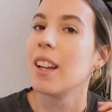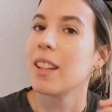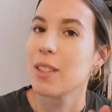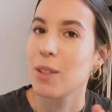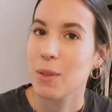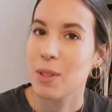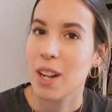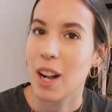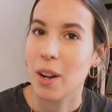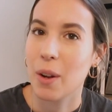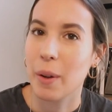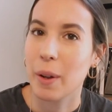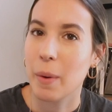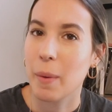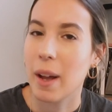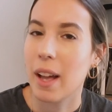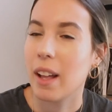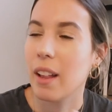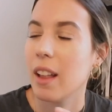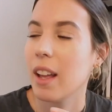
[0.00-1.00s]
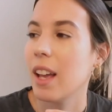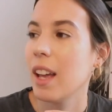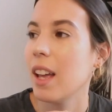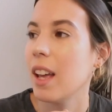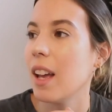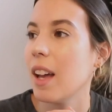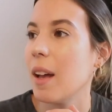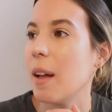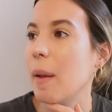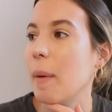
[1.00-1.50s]
so it's not going well.
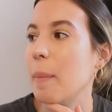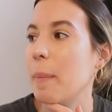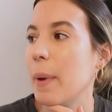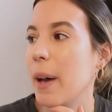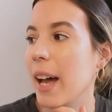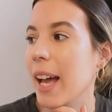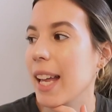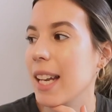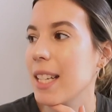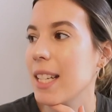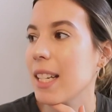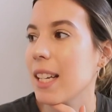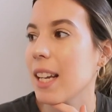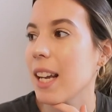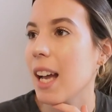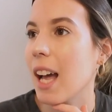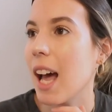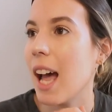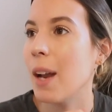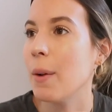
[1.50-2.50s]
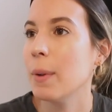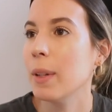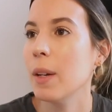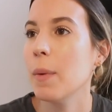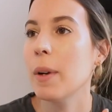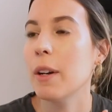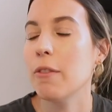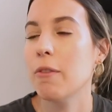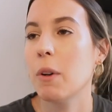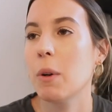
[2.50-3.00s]
But I
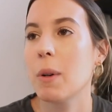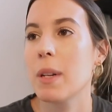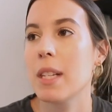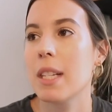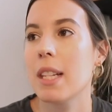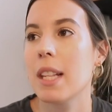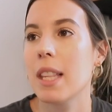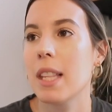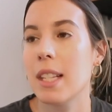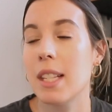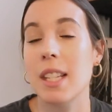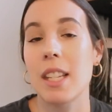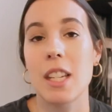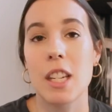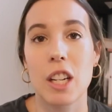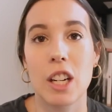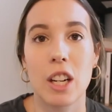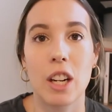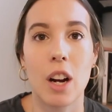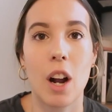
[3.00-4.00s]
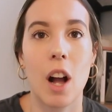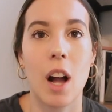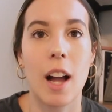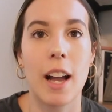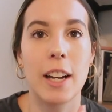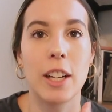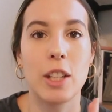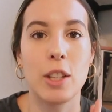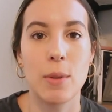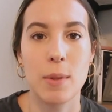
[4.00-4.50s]
really want to focus this year
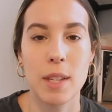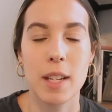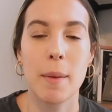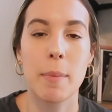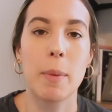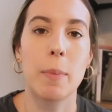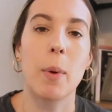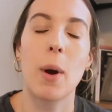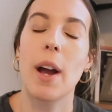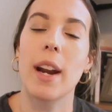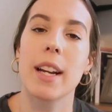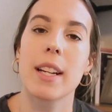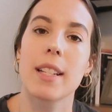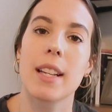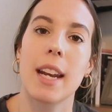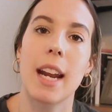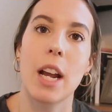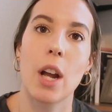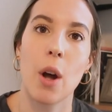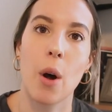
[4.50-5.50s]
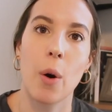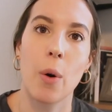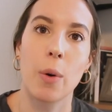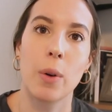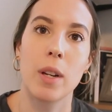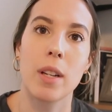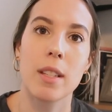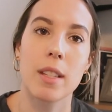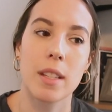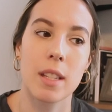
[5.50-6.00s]
on using up the products that I
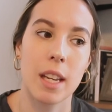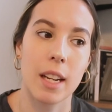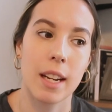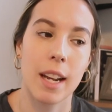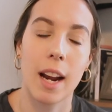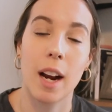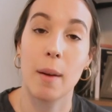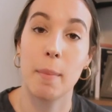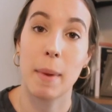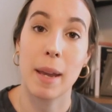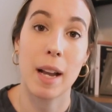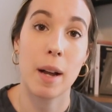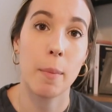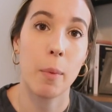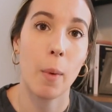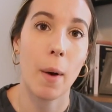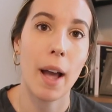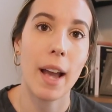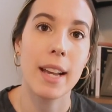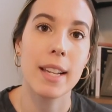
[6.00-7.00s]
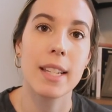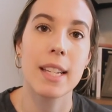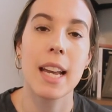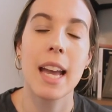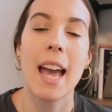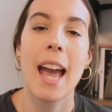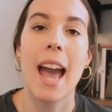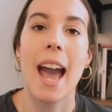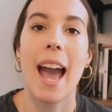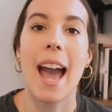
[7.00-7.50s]
own skincare and makeup wise
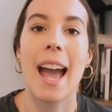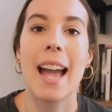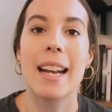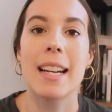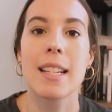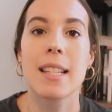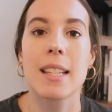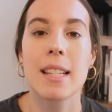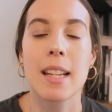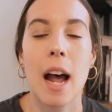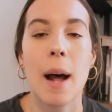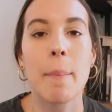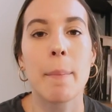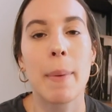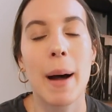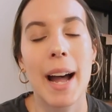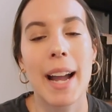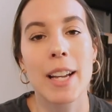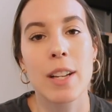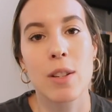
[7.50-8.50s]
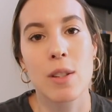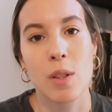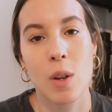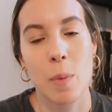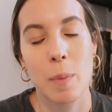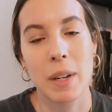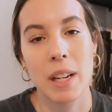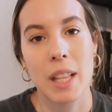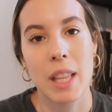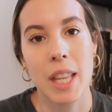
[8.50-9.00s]
and stop buying
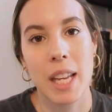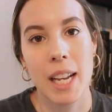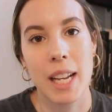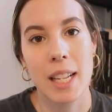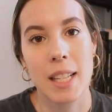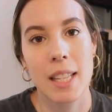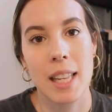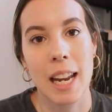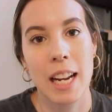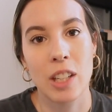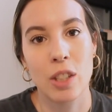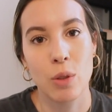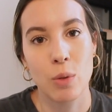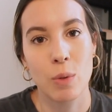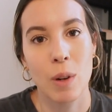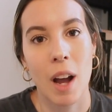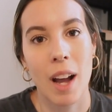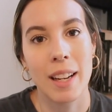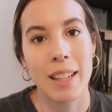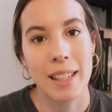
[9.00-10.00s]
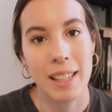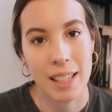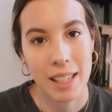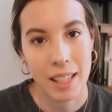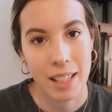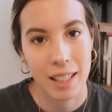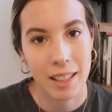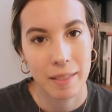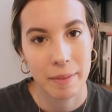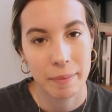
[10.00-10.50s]
so many things that I do not
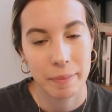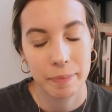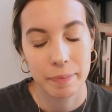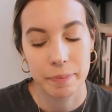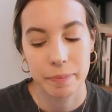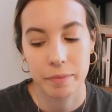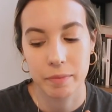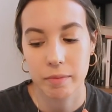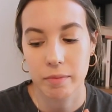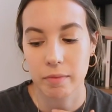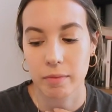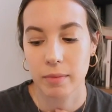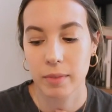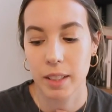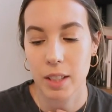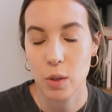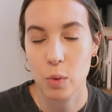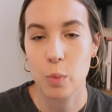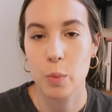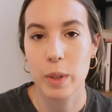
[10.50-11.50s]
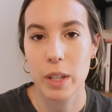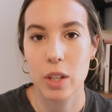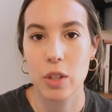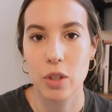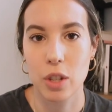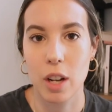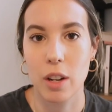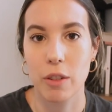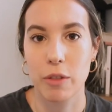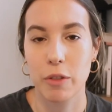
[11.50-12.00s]
need. It's a real
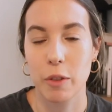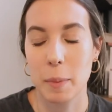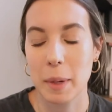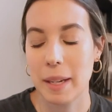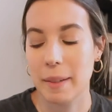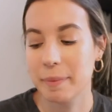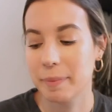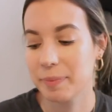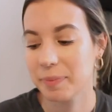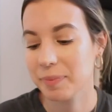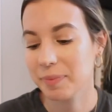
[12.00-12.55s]
struggle for me.